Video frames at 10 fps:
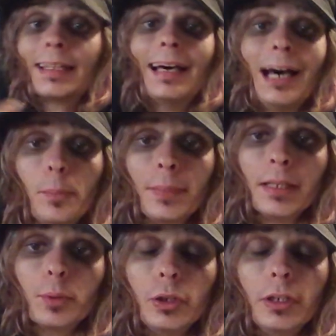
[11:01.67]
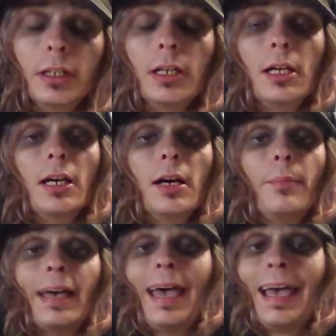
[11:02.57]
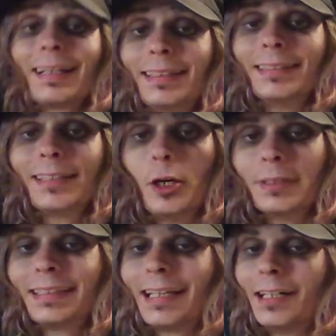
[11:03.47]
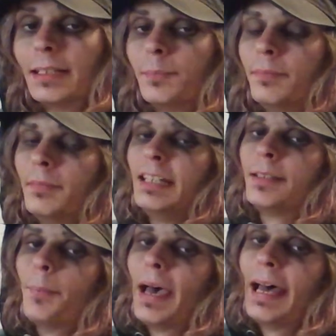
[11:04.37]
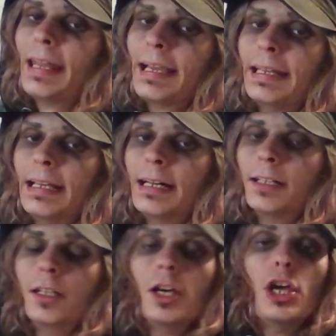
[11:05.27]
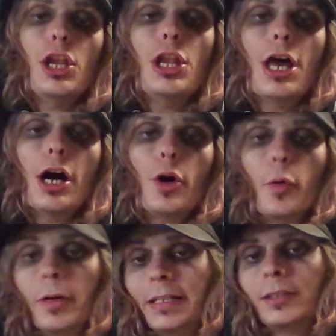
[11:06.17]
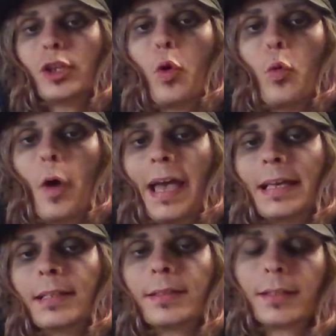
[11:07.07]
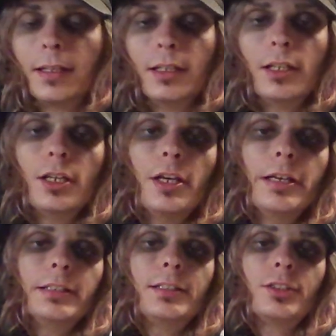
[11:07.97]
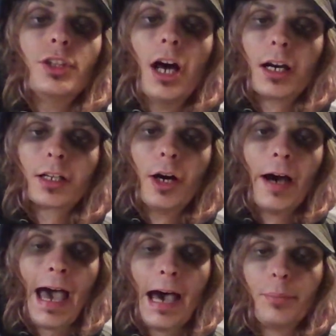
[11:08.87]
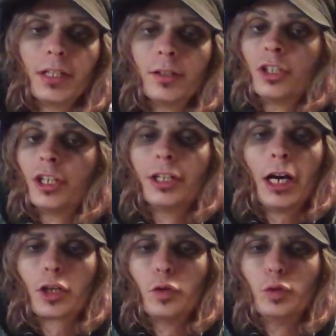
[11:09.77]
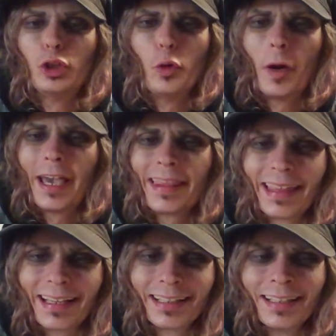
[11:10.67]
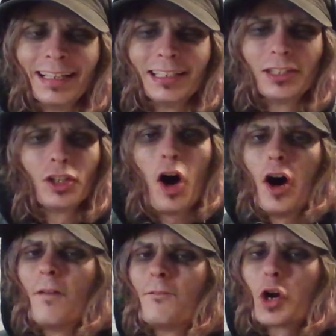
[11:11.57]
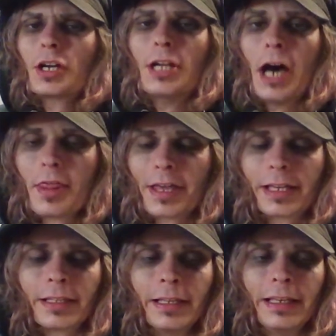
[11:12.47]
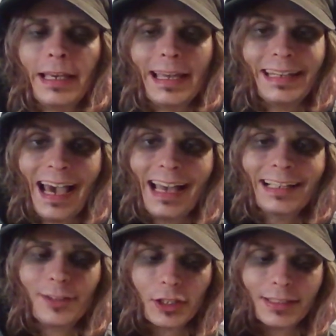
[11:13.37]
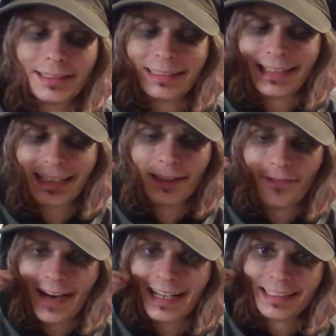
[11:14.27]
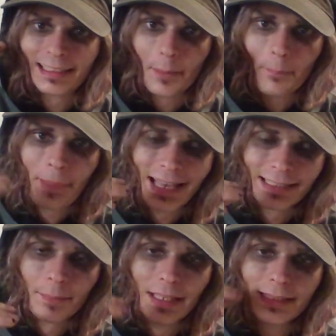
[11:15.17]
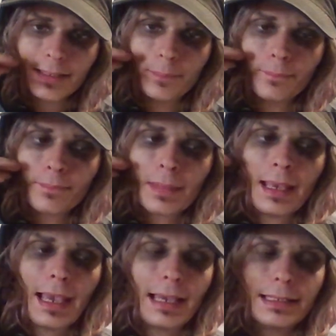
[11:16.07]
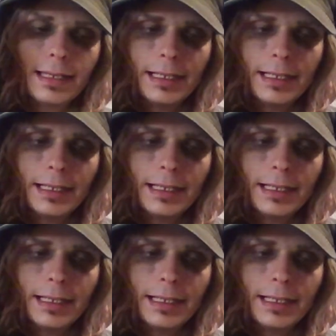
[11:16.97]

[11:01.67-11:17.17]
to help people. But X is always telling him, it's a bad idea. No, it's a waste. It's not gonna happen. You're not gonna do anything. It's all for nothing. And that just signifies the pessimism and